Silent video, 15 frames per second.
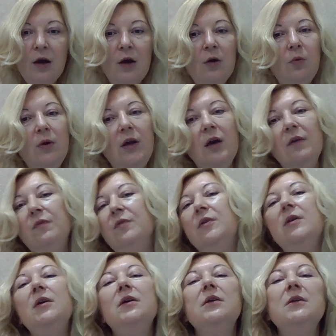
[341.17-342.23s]
We have
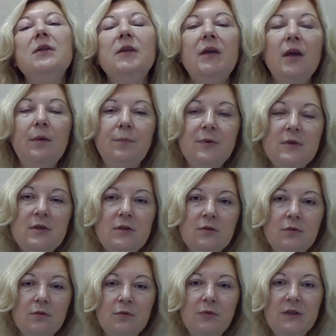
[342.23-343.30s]
the campus,
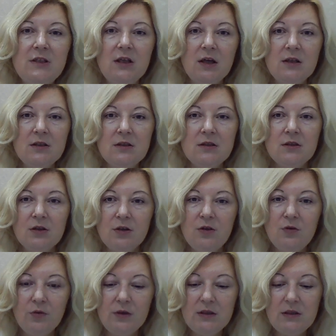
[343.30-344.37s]
which has
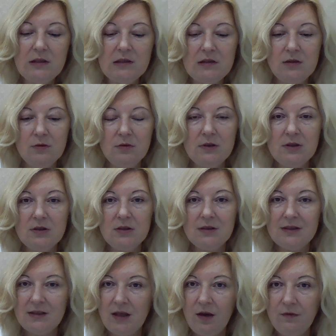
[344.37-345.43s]
security, so it's
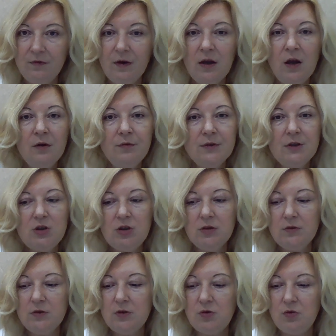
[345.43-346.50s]
safe for the
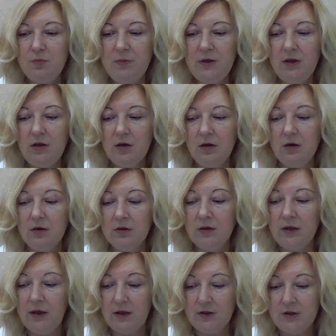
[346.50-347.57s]
children to be on
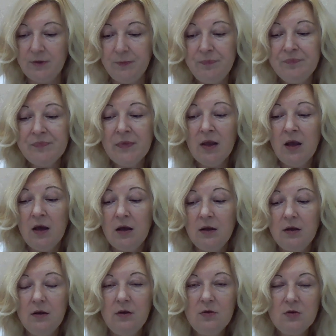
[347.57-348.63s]
it.
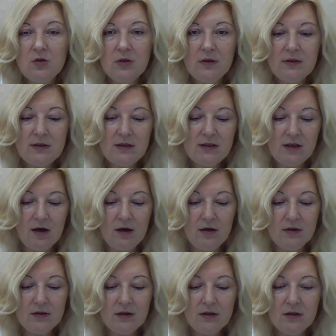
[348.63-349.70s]
Usually,
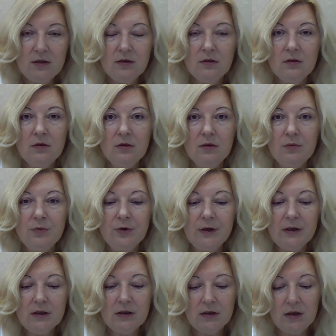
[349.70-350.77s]
the
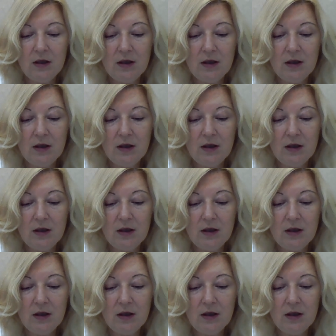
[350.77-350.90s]
work